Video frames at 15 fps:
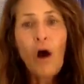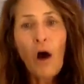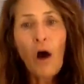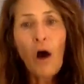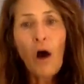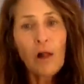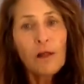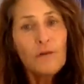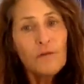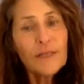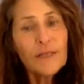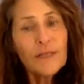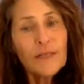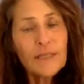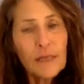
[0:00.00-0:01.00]
All of
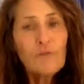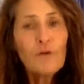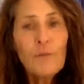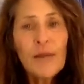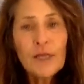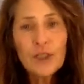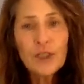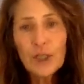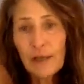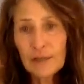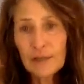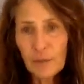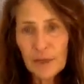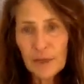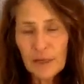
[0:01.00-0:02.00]
this information
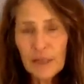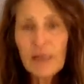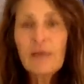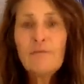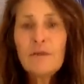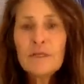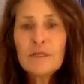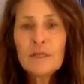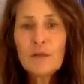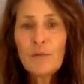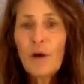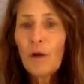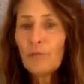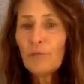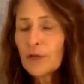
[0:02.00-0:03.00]
has been given to the
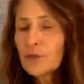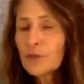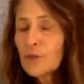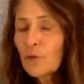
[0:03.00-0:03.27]
public.